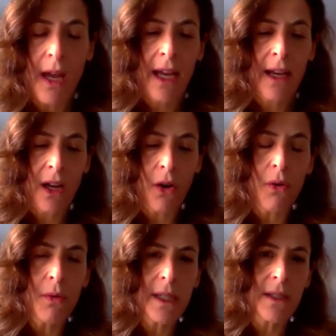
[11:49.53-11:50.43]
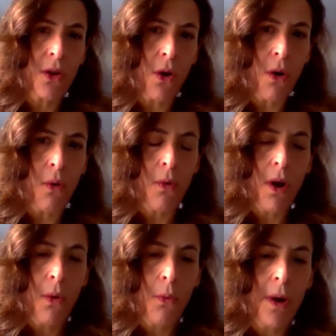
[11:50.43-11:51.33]
And I always know
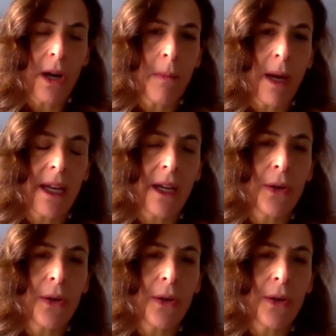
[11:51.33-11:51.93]
where my